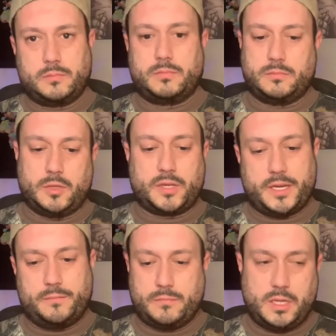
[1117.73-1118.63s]
okay.
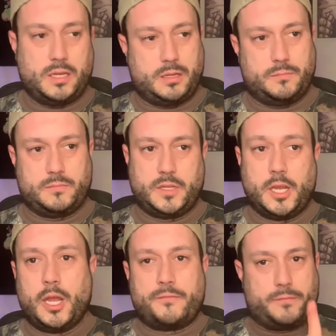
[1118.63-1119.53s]
For
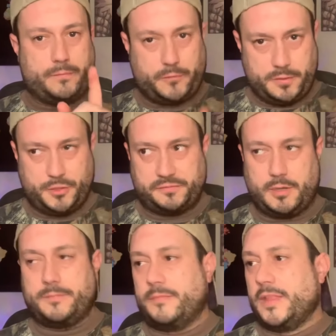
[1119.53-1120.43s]
the most part.
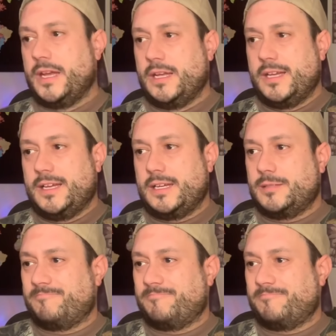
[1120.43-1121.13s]
That